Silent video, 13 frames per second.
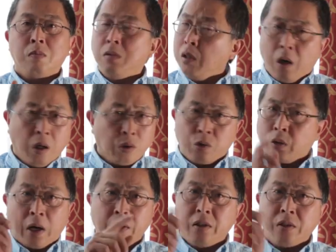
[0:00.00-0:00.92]
not to
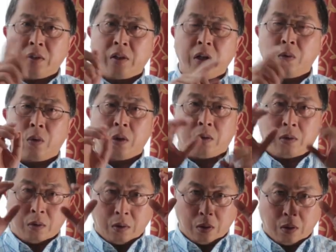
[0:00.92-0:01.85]
understand
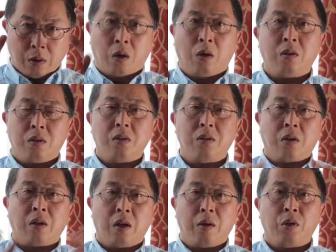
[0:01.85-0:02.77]
what causes
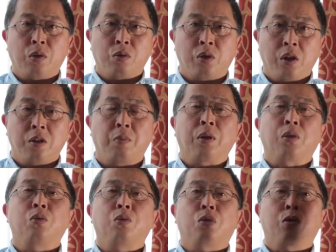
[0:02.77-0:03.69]
the climate to change,
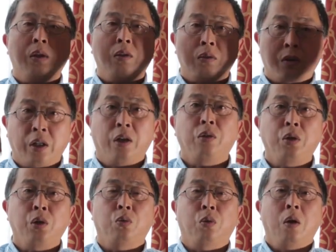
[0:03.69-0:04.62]
but to try to tell
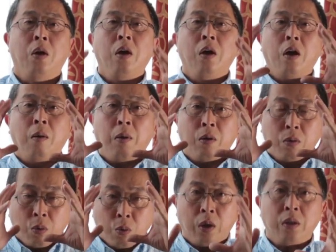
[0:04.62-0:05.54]
you
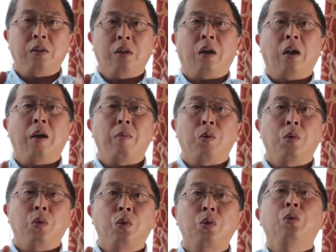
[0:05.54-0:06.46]
about what the climate
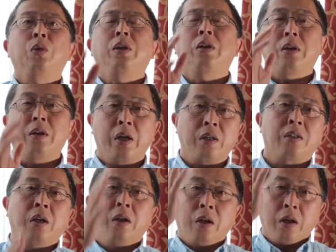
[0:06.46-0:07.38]
will do in the
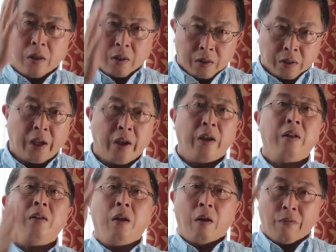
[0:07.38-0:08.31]
next 10,